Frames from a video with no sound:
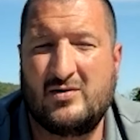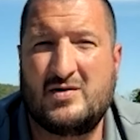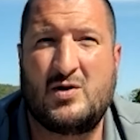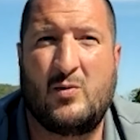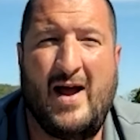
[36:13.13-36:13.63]

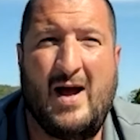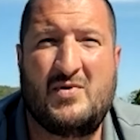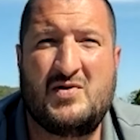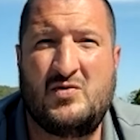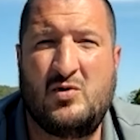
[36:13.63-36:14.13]
So what
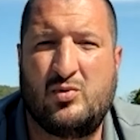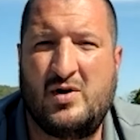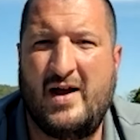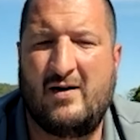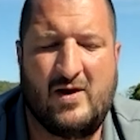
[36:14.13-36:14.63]
happens when you
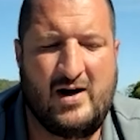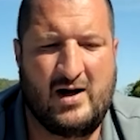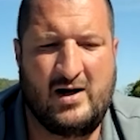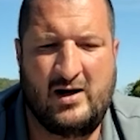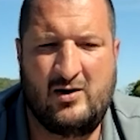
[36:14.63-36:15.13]
breathe that
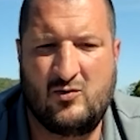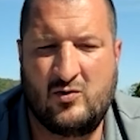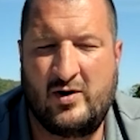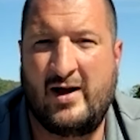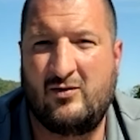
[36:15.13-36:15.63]
radon in,
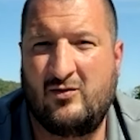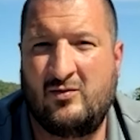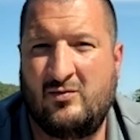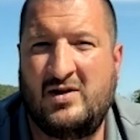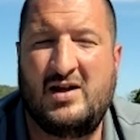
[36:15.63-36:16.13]
or that
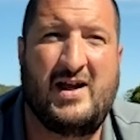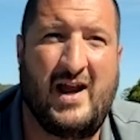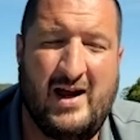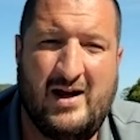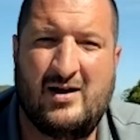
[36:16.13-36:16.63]

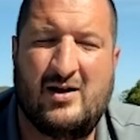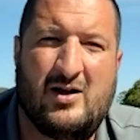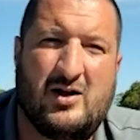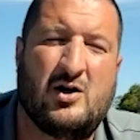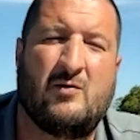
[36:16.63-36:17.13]
decaying
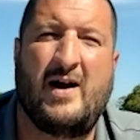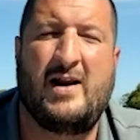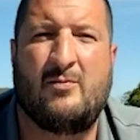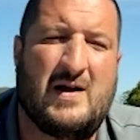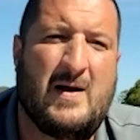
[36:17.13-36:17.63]

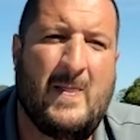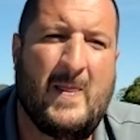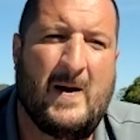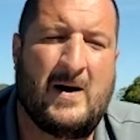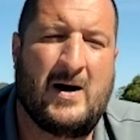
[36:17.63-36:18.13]
uranium,
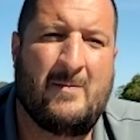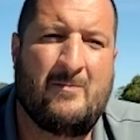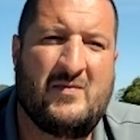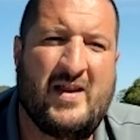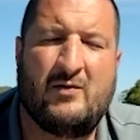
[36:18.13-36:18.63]

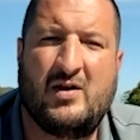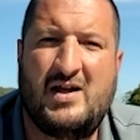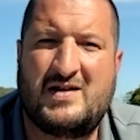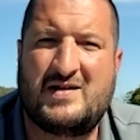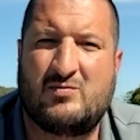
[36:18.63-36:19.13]
that
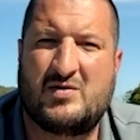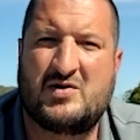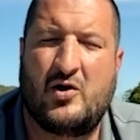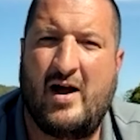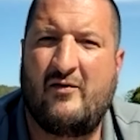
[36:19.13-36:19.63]
releases what's
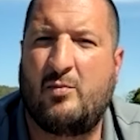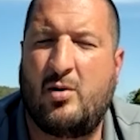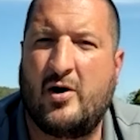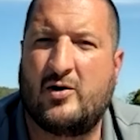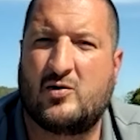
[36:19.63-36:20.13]
called alpha
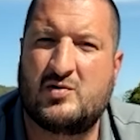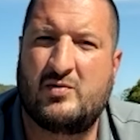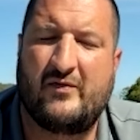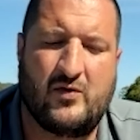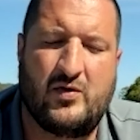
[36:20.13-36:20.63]
particles when
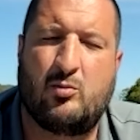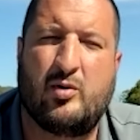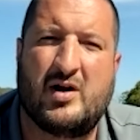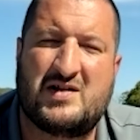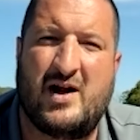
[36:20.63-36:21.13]
it further
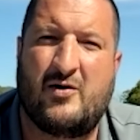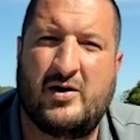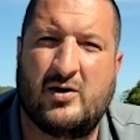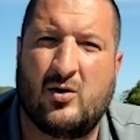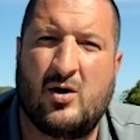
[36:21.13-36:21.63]
breaks down
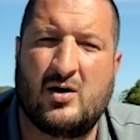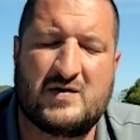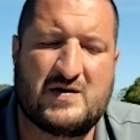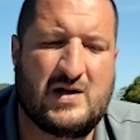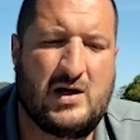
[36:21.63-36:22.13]
in your lungs.